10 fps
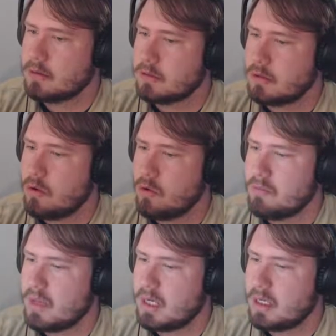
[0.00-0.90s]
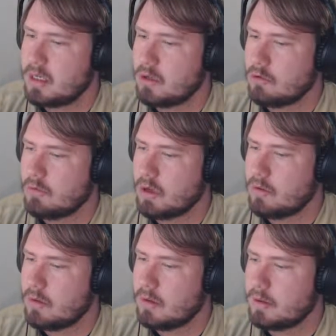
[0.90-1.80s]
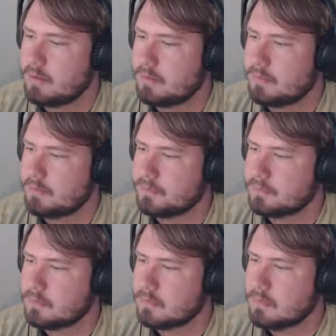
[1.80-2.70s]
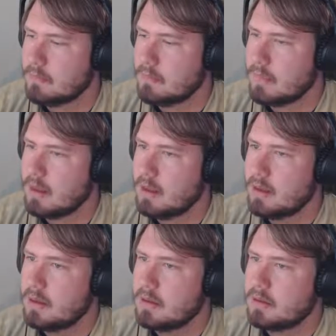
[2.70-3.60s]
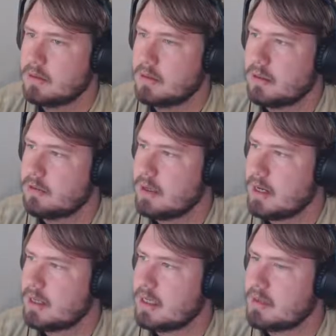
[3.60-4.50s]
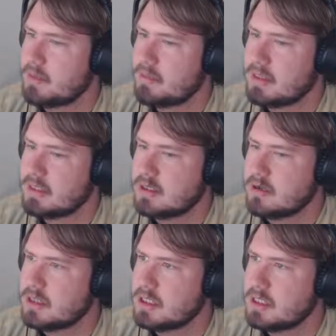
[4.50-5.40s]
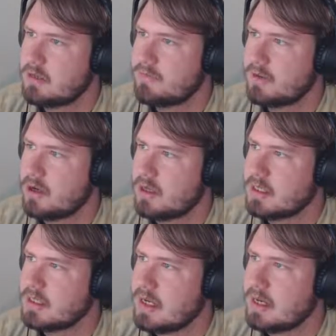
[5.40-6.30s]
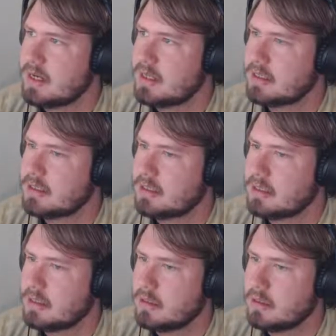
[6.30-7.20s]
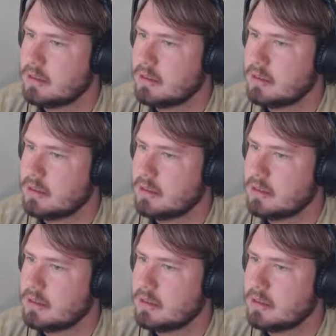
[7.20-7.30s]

So many euro. Alright, keep them in 0G for 30 seconds.